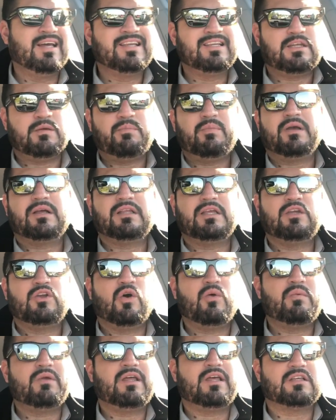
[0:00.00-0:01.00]
typically
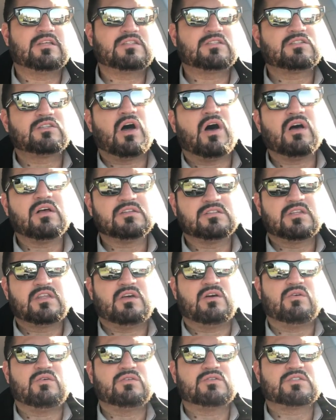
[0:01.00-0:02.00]
nobody installs
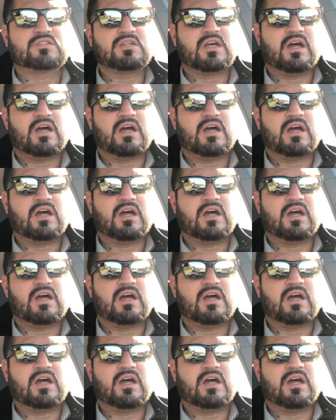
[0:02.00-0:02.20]
those.